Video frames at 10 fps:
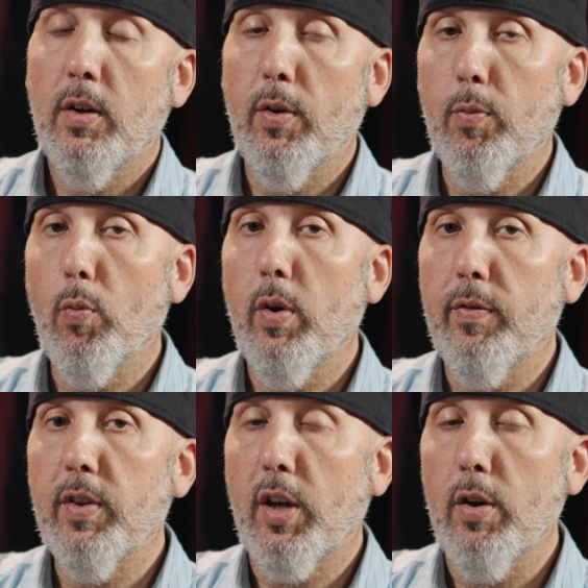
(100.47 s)
on one
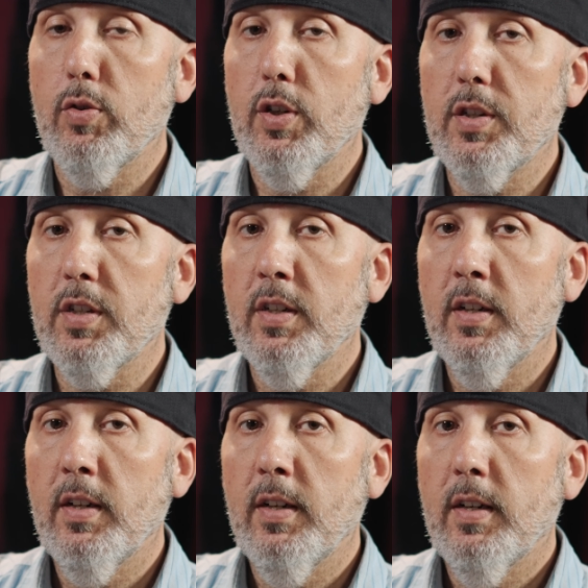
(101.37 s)
of the coaches.
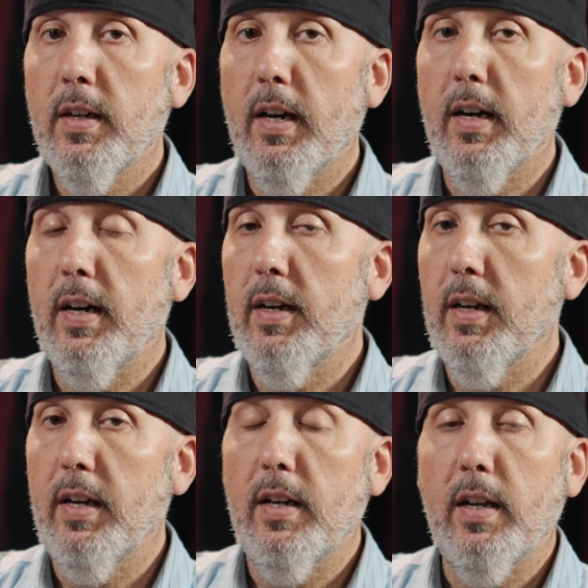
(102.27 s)
Uh,
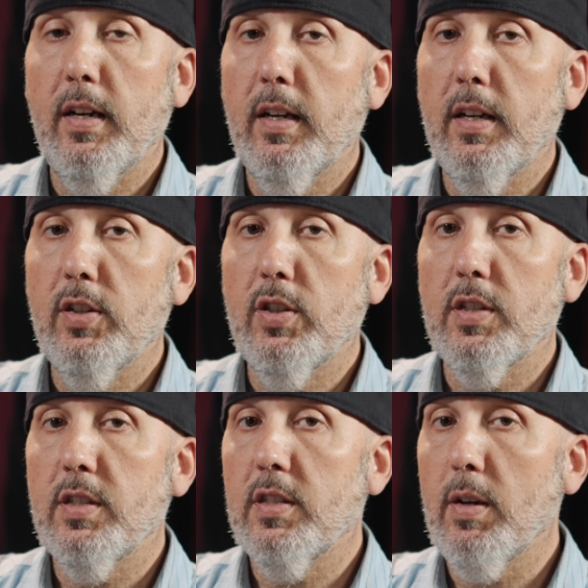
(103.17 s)
and, and again,
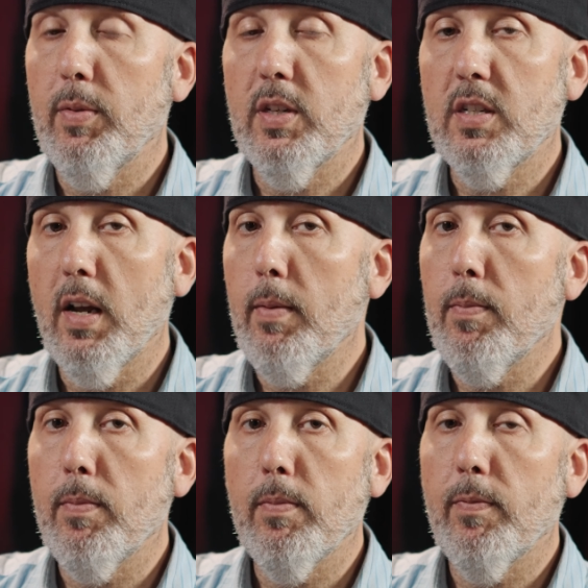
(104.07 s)
just some of the
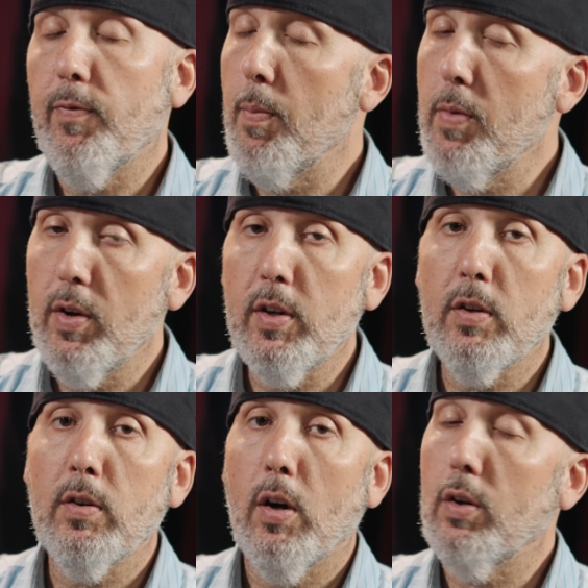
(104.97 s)
same
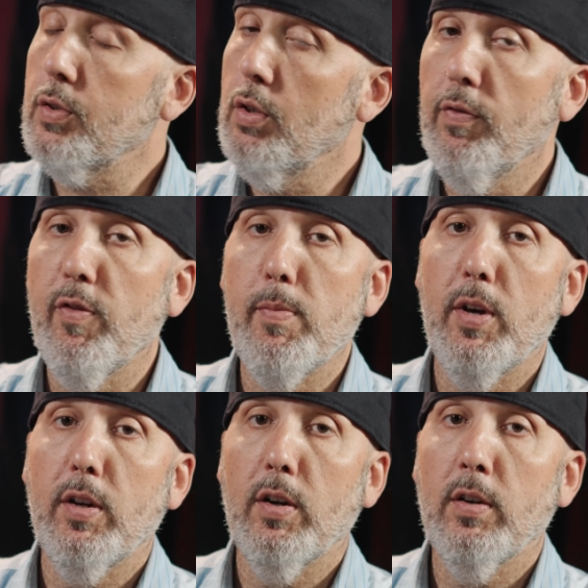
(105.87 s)
familiar, all too
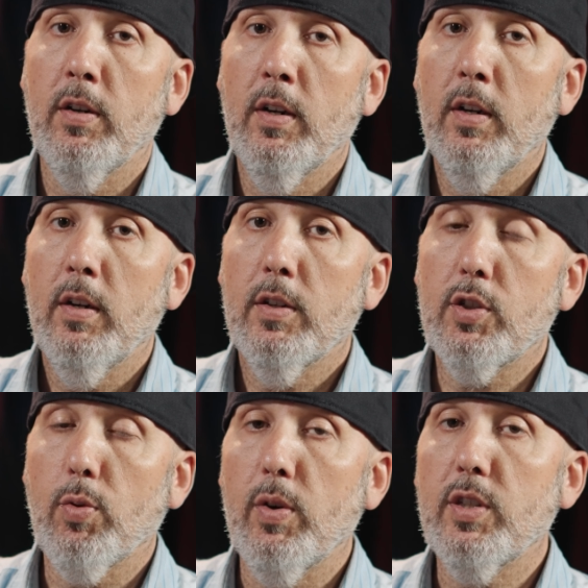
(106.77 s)
familiar
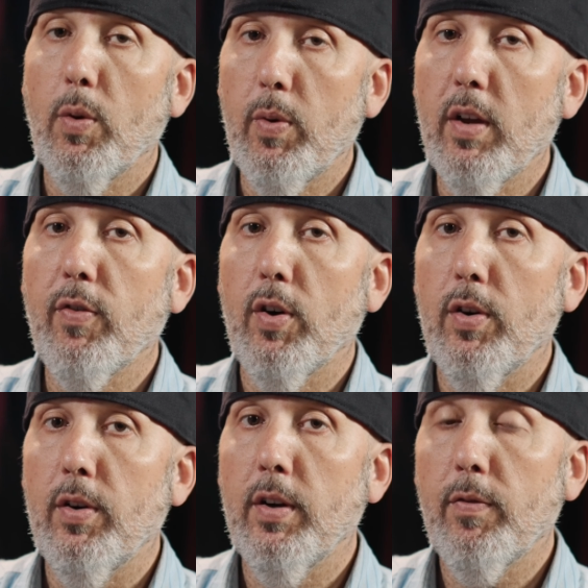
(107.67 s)
stories that we have
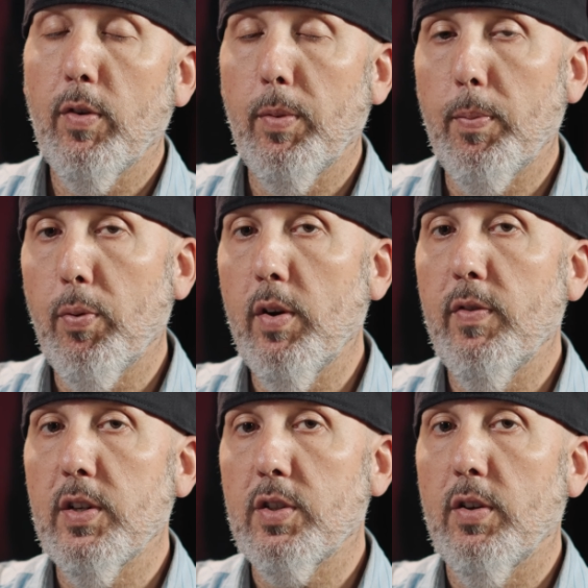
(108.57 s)
heard from the
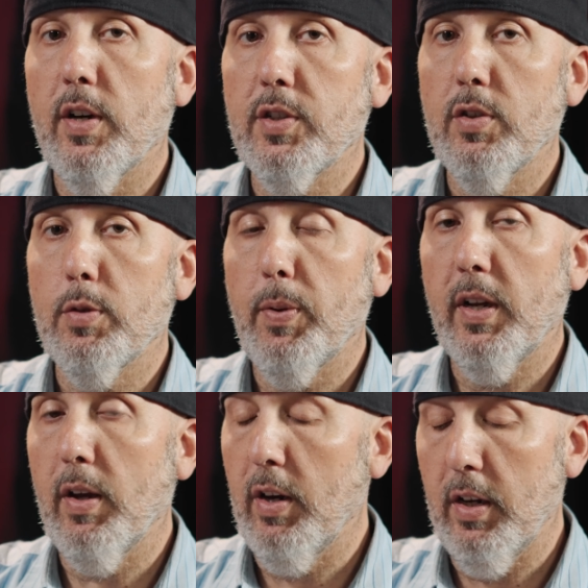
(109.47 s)
previous lawsuits. But
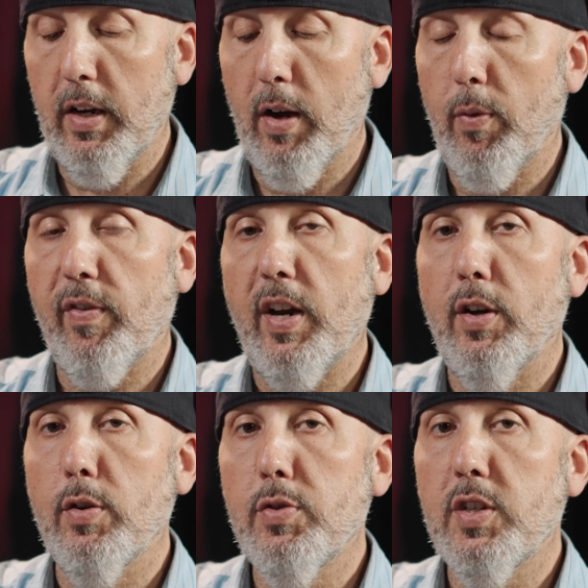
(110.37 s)
again, now we've got
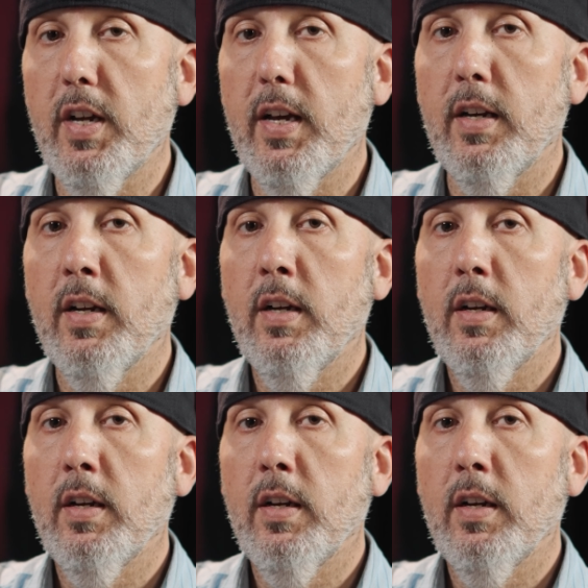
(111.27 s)
a new state,